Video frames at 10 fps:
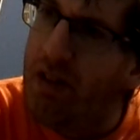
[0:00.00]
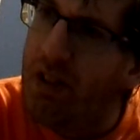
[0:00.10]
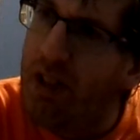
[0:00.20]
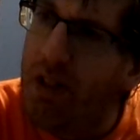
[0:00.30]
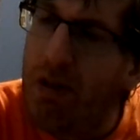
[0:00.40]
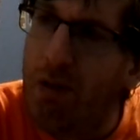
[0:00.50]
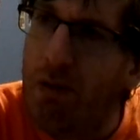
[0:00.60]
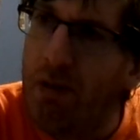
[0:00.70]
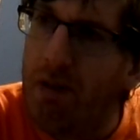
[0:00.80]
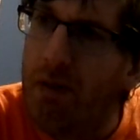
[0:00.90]
you
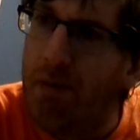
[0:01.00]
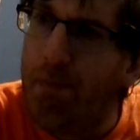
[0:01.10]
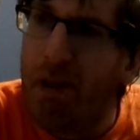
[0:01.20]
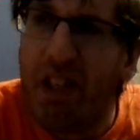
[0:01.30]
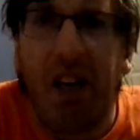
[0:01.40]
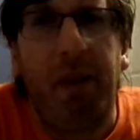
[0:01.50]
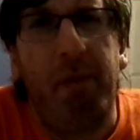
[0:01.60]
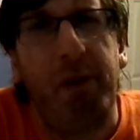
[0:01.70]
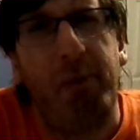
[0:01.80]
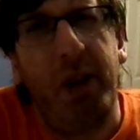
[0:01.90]
know, become
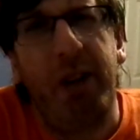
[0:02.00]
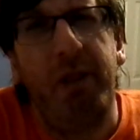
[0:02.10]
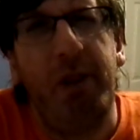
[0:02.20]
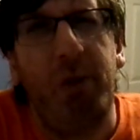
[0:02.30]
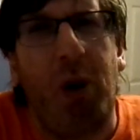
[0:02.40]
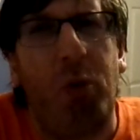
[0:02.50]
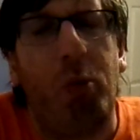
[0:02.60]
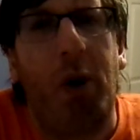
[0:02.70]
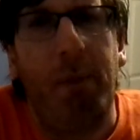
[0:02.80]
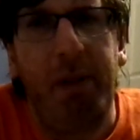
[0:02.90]
the winner you all
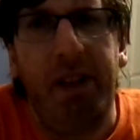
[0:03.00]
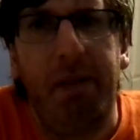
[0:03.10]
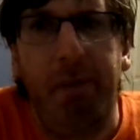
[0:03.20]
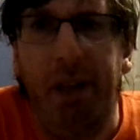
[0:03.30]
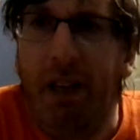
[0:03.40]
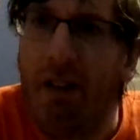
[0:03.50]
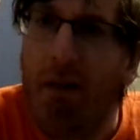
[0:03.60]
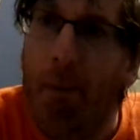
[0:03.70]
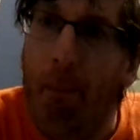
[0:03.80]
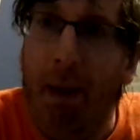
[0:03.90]
want me to be?
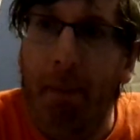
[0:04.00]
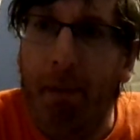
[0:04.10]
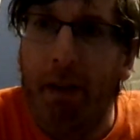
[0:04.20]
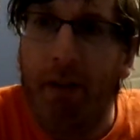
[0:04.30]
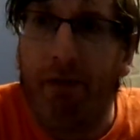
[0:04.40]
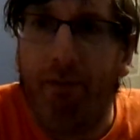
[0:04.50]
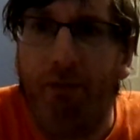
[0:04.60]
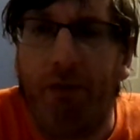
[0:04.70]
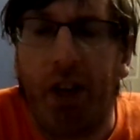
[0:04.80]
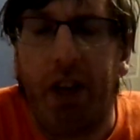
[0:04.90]
Maybe.
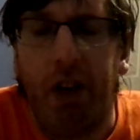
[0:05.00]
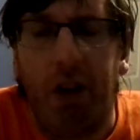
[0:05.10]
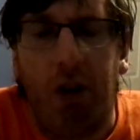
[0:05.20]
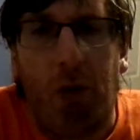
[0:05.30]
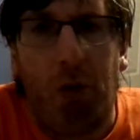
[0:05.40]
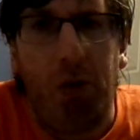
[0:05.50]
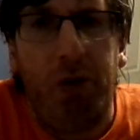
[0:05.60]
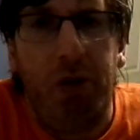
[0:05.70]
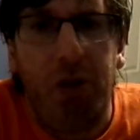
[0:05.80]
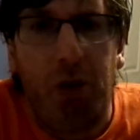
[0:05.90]
Or
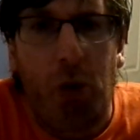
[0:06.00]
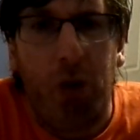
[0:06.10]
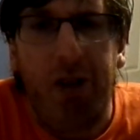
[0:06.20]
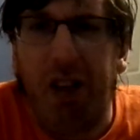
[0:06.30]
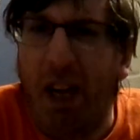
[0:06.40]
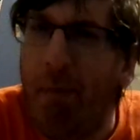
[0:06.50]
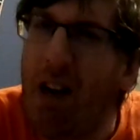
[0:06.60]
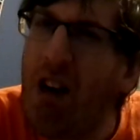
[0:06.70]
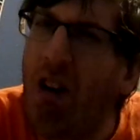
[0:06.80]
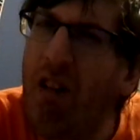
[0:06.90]
or am
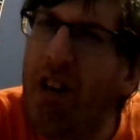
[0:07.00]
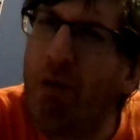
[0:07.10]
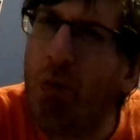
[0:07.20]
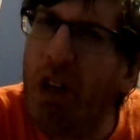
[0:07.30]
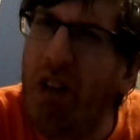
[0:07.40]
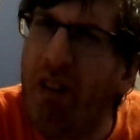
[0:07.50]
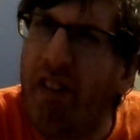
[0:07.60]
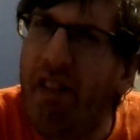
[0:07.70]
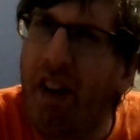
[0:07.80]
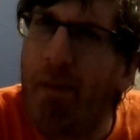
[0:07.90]
I already a winner
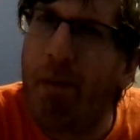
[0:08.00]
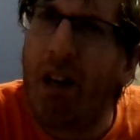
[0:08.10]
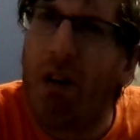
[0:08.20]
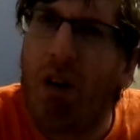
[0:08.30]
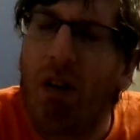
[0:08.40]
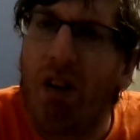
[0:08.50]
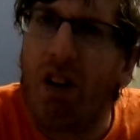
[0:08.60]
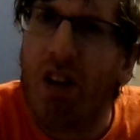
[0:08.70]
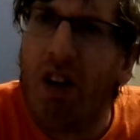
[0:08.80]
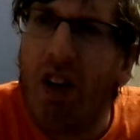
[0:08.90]
inside my heart?
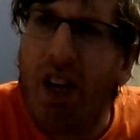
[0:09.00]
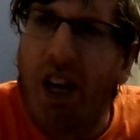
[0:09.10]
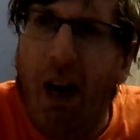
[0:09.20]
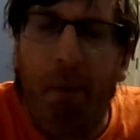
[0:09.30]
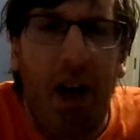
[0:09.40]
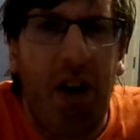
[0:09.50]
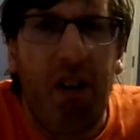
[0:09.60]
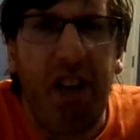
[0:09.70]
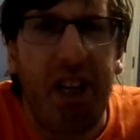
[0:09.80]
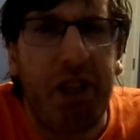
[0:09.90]
Am I
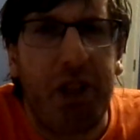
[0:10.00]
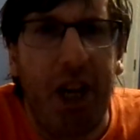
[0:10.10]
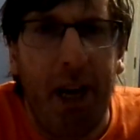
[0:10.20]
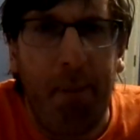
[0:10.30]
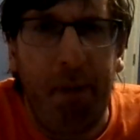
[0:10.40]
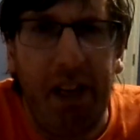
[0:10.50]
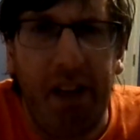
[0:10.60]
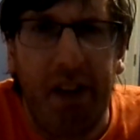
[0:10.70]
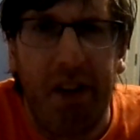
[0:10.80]
already a champion?